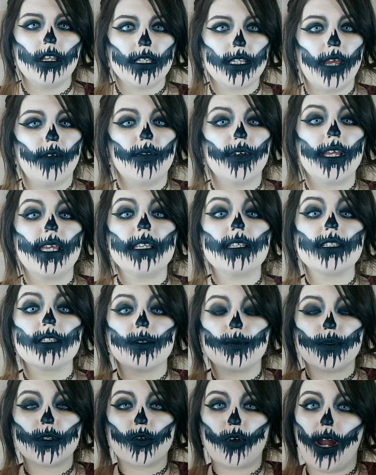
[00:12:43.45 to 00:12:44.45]
Don't forget to
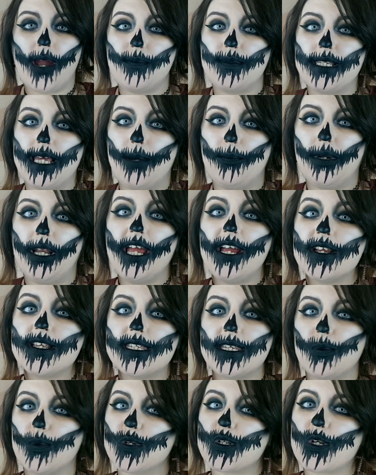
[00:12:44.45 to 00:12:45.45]
subscribe down below to
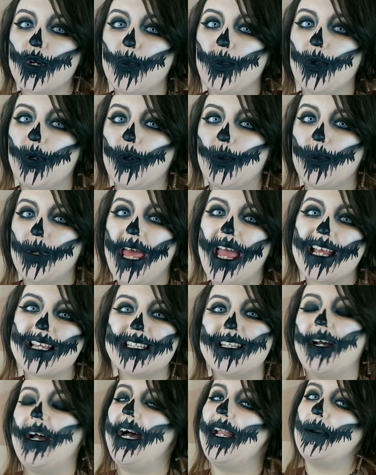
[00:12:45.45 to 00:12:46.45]
see what's coming up
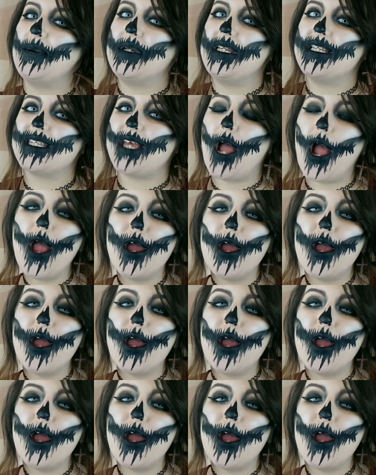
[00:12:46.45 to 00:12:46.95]
next when Halloween's